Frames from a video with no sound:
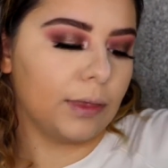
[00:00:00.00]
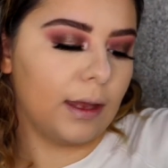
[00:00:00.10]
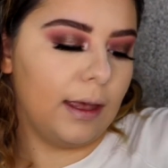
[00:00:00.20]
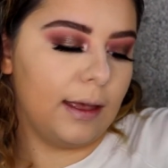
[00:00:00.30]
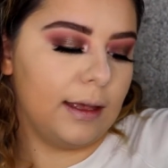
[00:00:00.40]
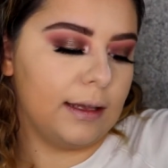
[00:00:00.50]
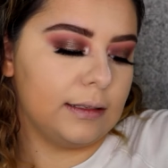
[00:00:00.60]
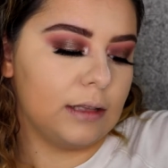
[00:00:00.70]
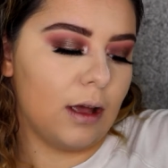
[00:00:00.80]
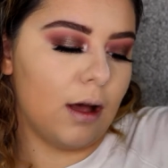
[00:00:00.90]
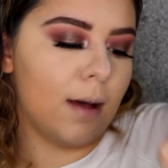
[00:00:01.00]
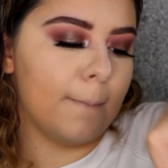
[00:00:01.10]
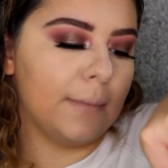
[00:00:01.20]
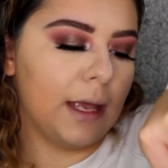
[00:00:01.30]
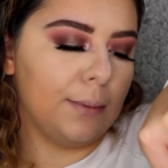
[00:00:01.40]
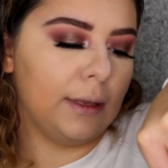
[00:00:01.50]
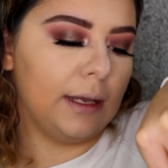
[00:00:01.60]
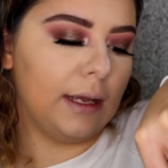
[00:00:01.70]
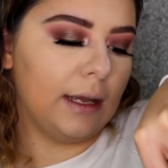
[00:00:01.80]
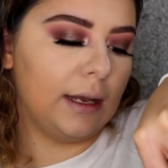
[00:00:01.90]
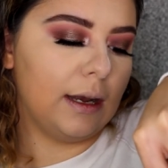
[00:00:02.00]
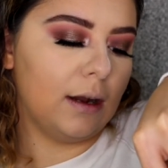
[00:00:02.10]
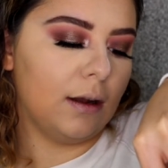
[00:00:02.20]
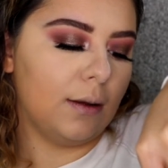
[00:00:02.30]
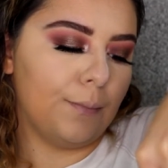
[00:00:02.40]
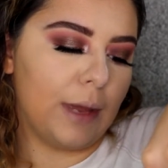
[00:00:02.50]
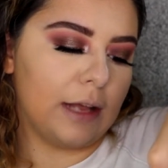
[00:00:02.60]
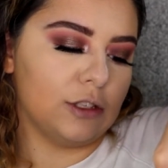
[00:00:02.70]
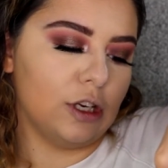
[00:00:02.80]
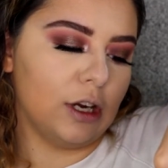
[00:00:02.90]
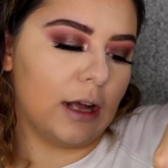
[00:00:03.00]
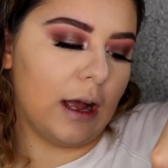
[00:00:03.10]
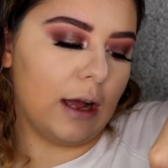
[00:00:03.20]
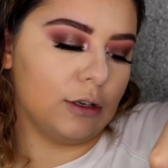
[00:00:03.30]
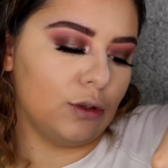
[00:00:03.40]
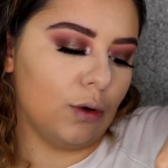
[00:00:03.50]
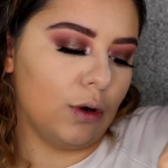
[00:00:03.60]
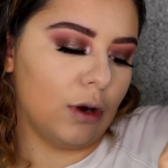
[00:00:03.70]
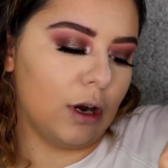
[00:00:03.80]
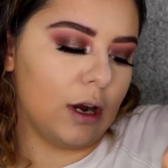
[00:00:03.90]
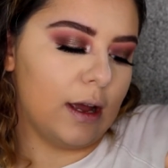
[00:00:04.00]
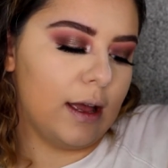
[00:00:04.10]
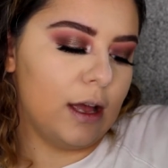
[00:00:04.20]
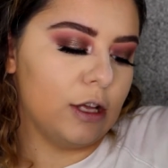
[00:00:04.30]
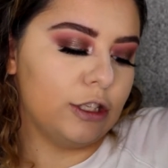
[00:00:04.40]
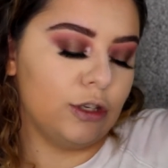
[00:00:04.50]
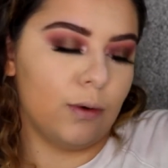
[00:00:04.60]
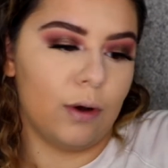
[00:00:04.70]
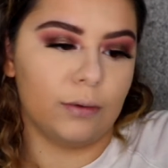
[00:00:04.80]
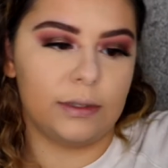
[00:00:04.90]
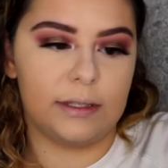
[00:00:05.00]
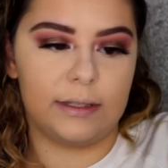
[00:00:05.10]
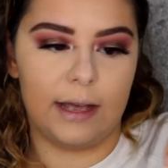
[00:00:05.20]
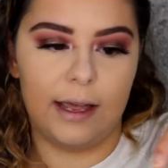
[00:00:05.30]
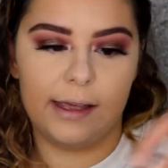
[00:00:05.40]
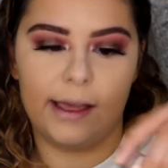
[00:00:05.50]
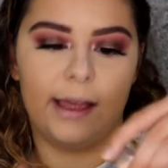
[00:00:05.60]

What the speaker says: It is a Maybelline Master Contour Duo Stick.